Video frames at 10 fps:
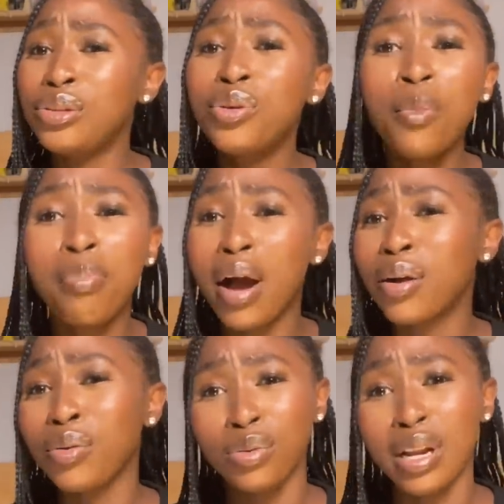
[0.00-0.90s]
Don't
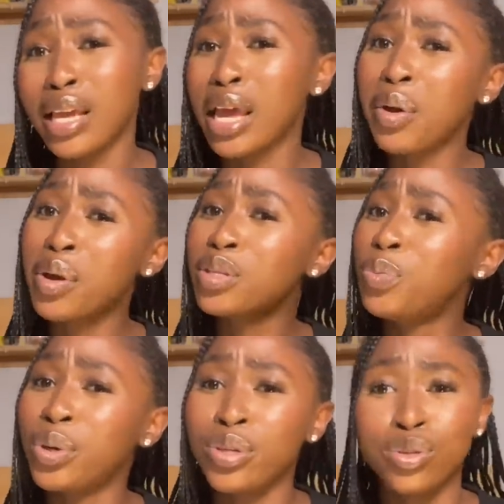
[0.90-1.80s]
pack load like you're going to
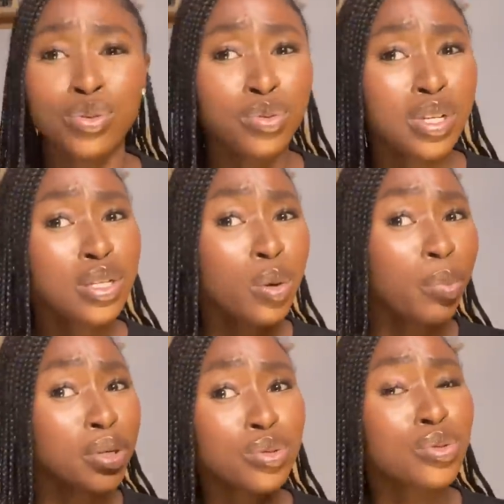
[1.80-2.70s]
boarding school. This is not
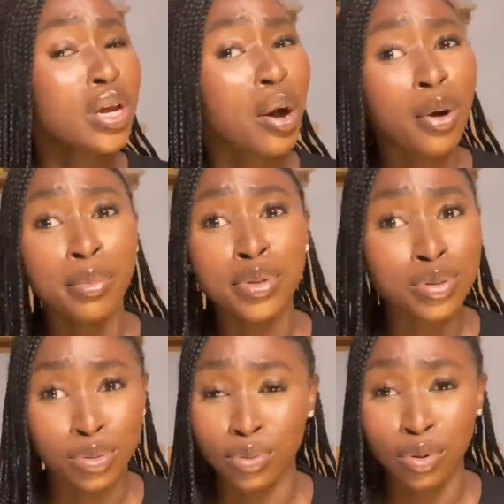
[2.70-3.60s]
boarding school you're coming
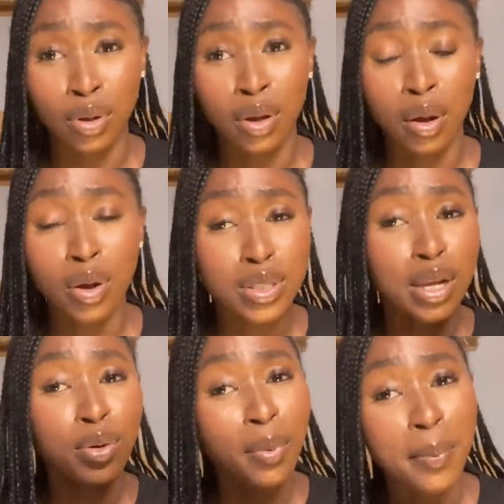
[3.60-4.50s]
to. Because I
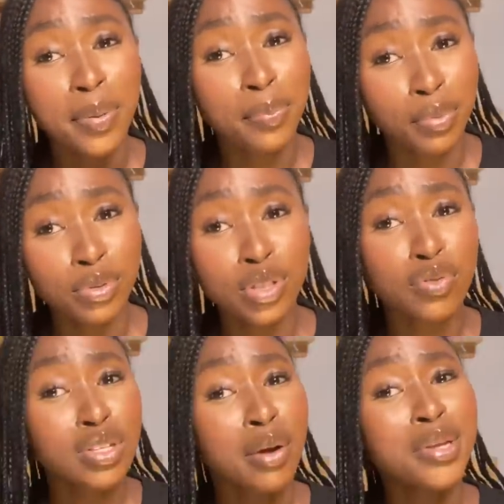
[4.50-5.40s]
know my people, those of
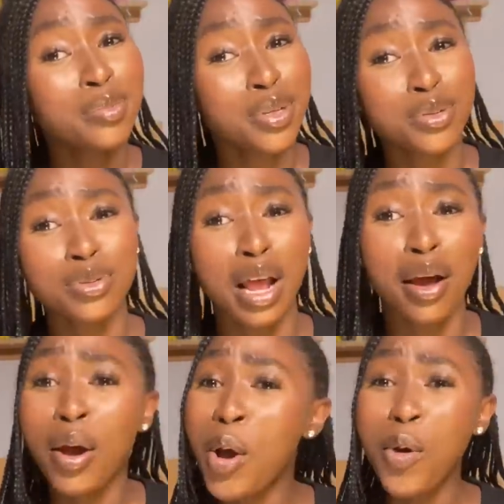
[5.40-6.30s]
us that went to boarding school, that
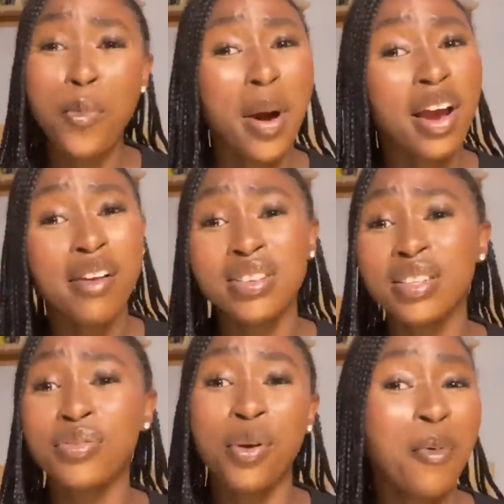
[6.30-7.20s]
will pack
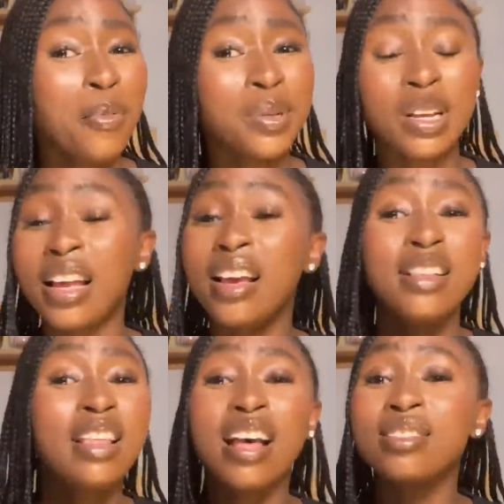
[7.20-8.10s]
everything from home. So
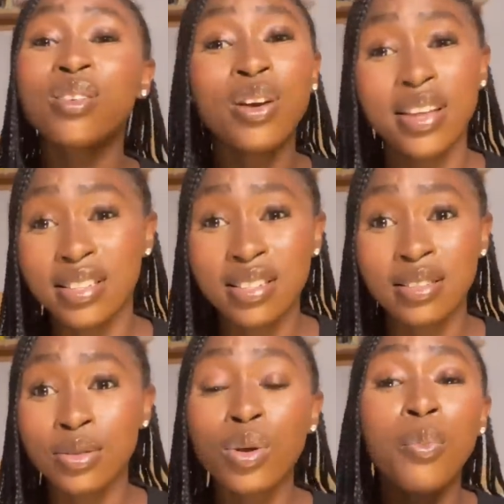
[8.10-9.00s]
that's not it.
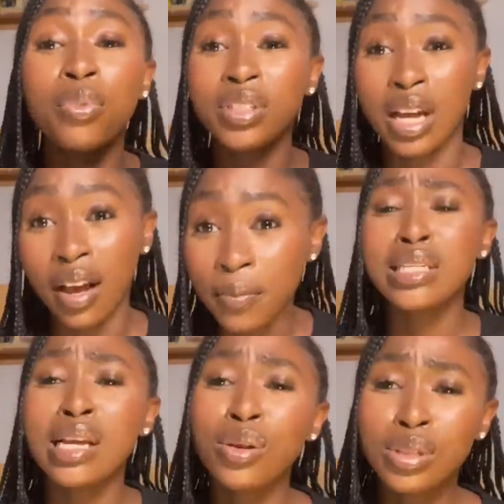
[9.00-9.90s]
Don't bother.
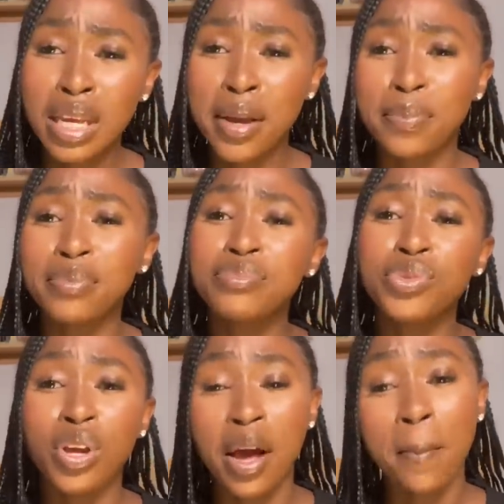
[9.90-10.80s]
Sellotape,
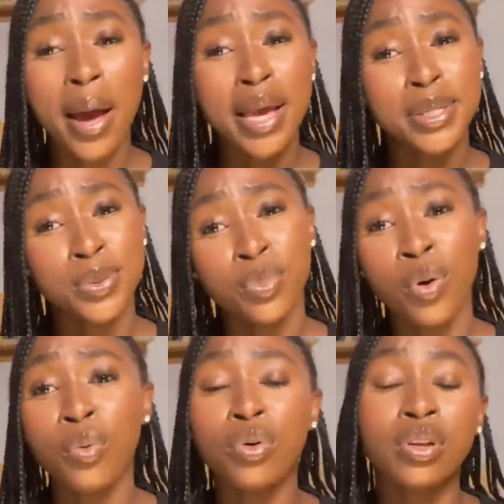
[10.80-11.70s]
you can buy a
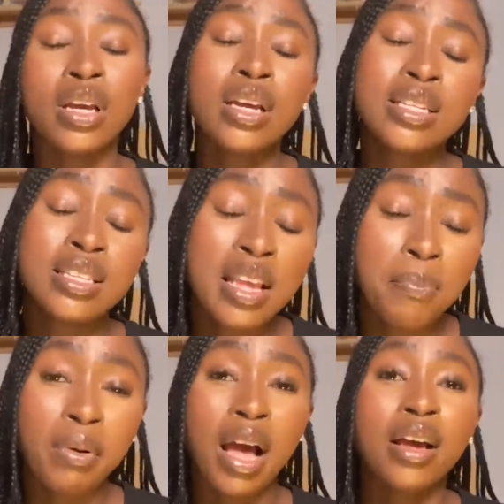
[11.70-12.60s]
small one.
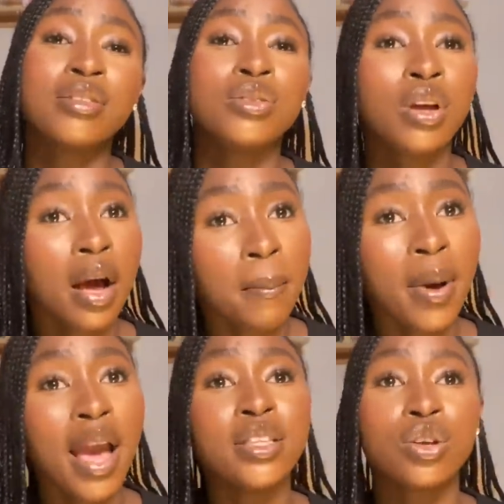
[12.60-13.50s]
Stapler, you can
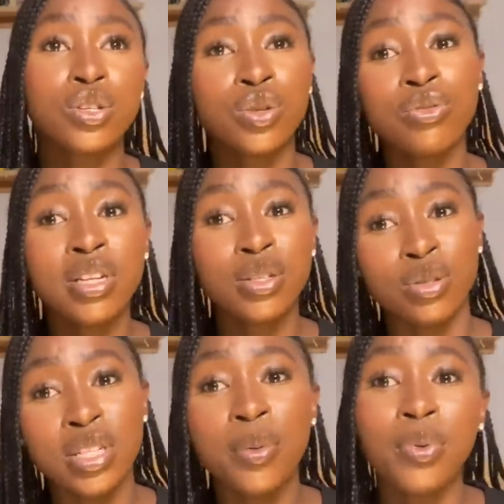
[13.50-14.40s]
buy it because you will need to
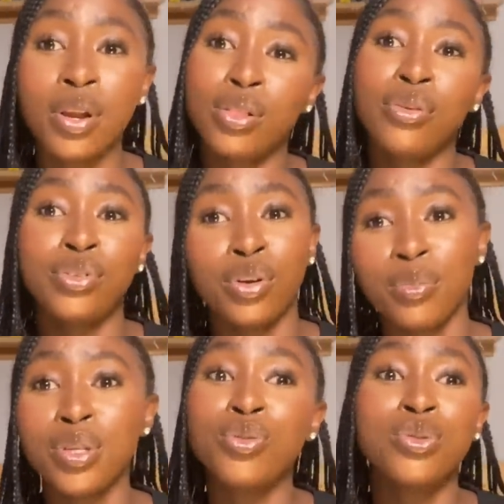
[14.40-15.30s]
staple a lot of
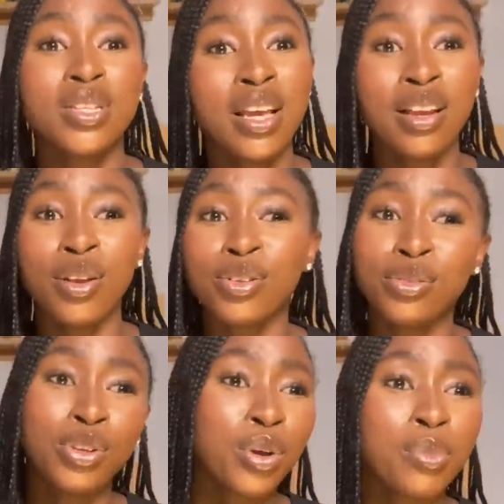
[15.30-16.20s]
documents. You will send a lot
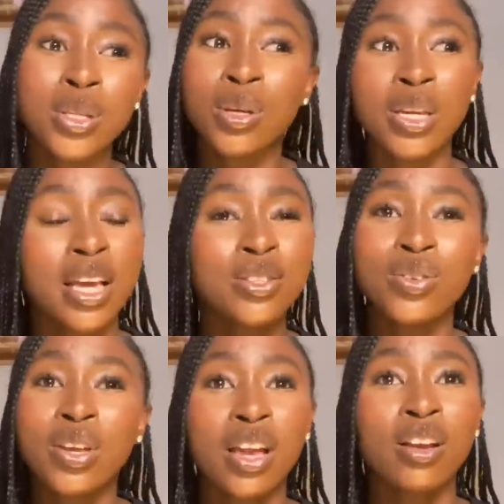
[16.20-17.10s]
of documents when you get to
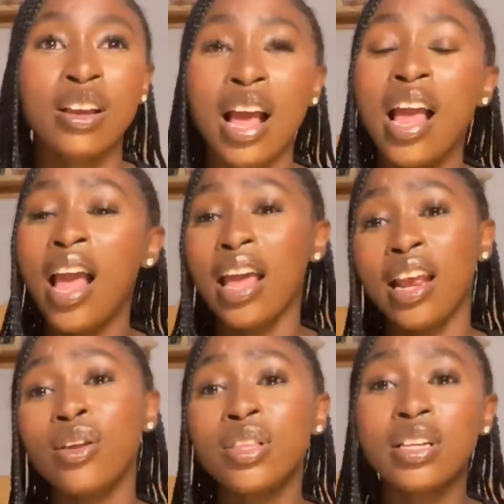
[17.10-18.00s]
UK and all that. I
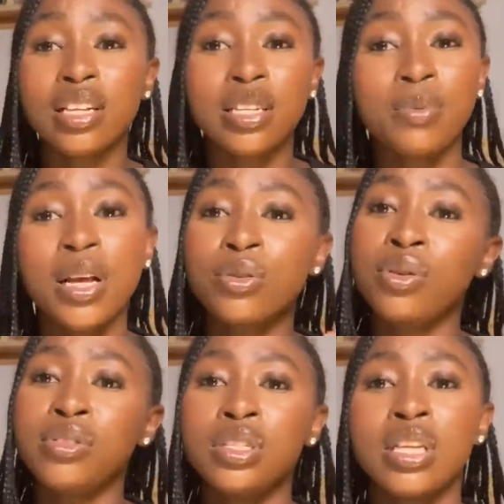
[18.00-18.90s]
don't think that stapler is one
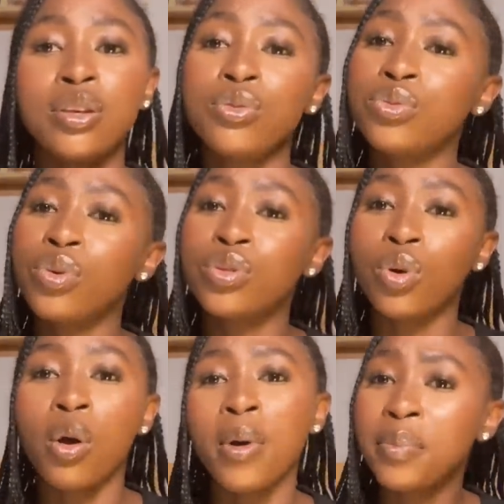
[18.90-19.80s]
of the things that you would want to
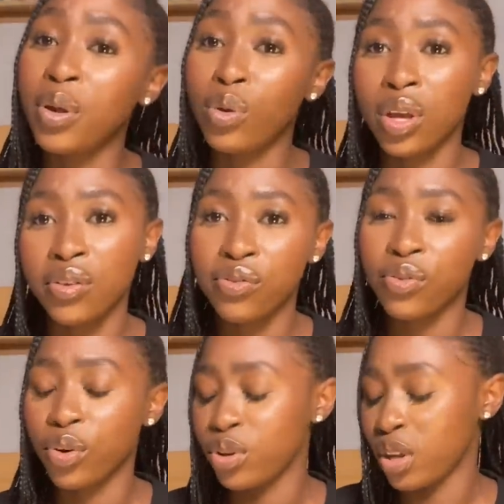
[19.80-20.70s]
come and be looking
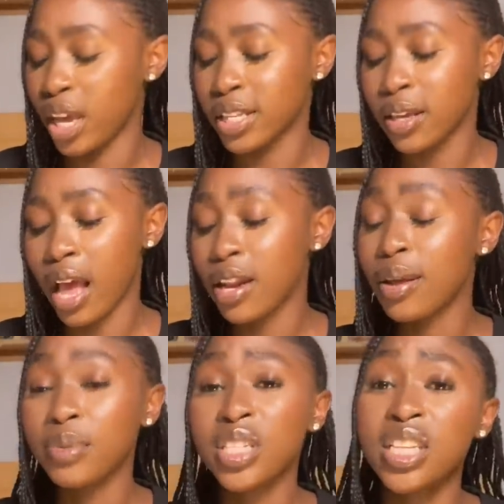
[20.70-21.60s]
for. You get, and
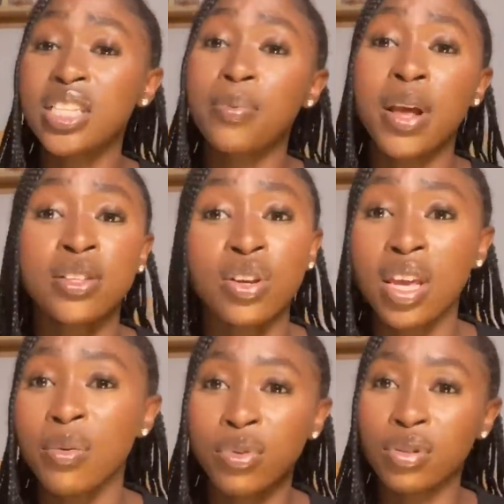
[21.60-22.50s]
I'm not saying stapler is not
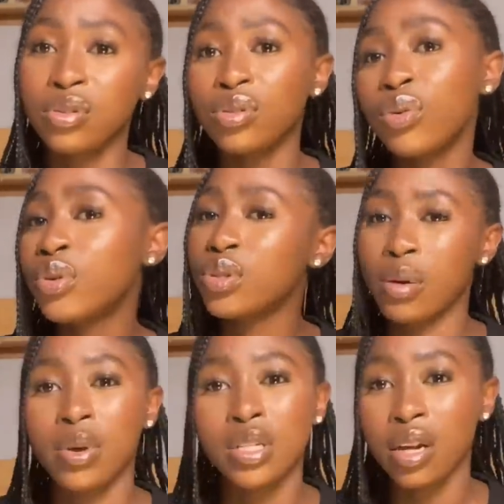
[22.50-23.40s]
here, but you don't want to
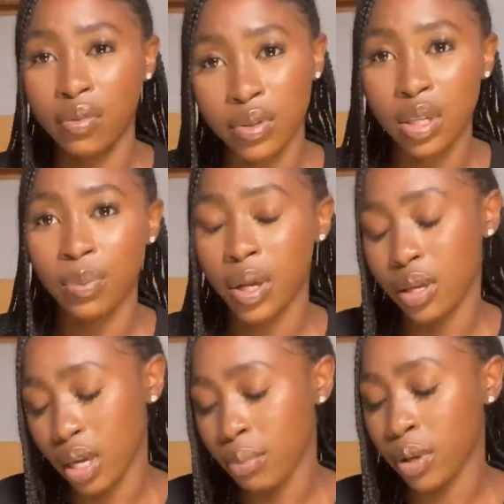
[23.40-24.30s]
come and start looking for stapler.
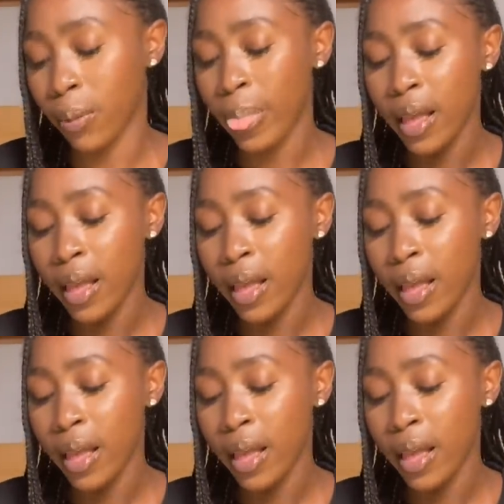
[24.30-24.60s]
You get me?